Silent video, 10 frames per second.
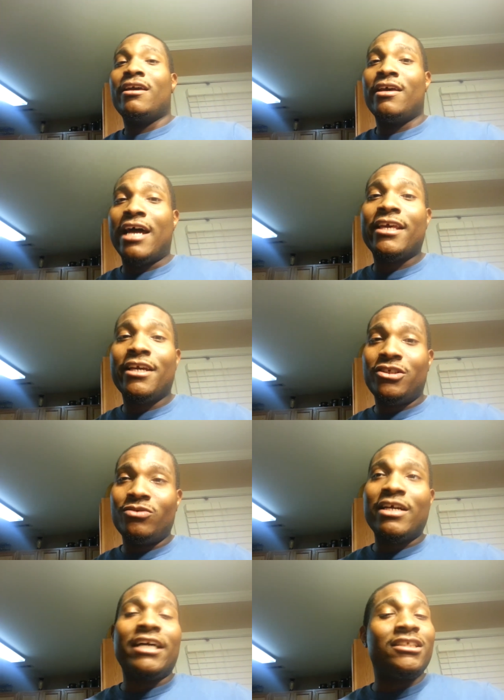And I kid you
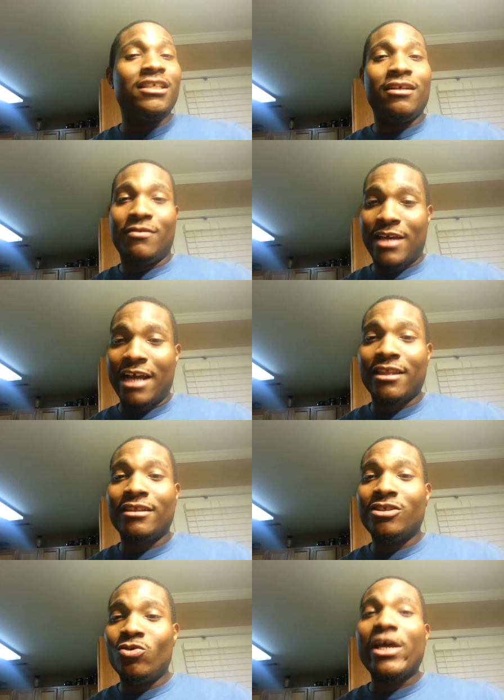not, she got
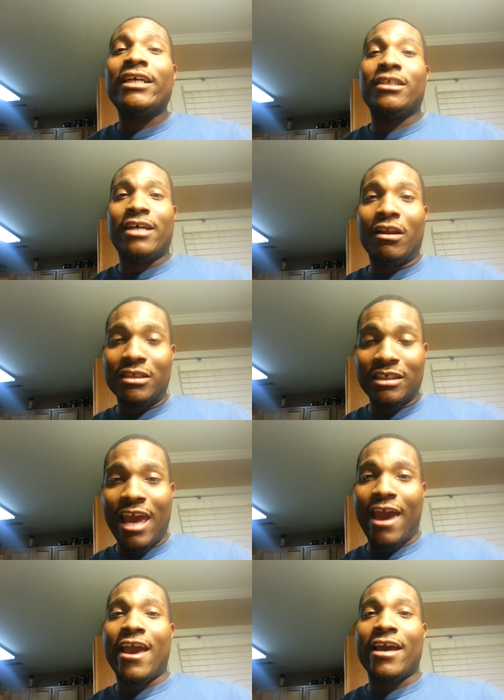two thousand dollars
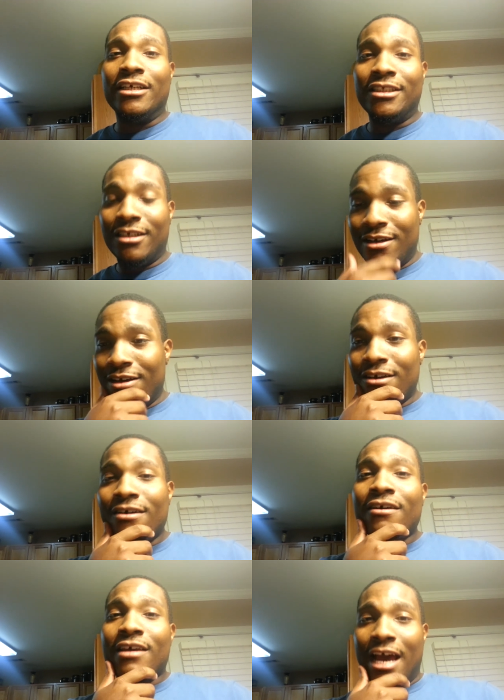cash
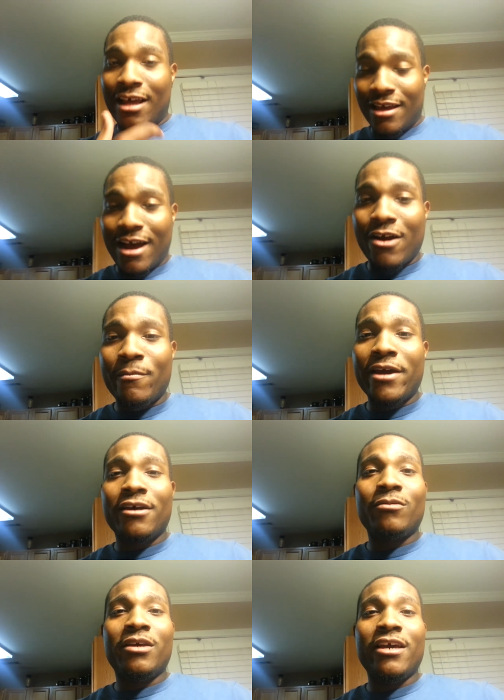got got her
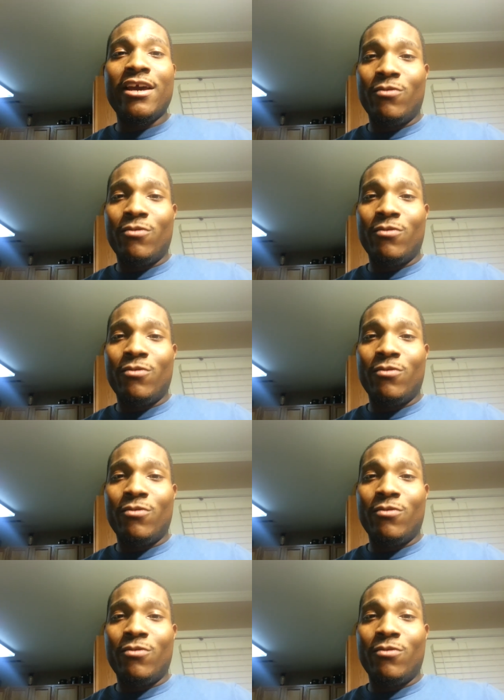makeup kit.